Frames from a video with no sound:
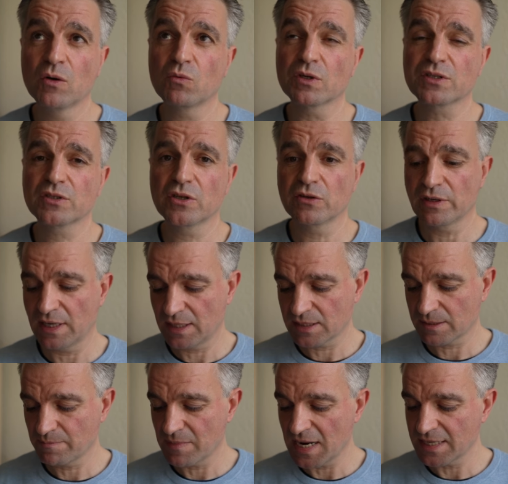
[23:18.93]
what's known
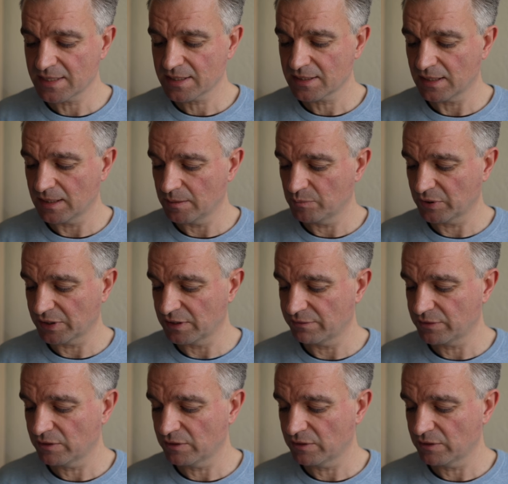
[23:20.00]
as Meisterbrief.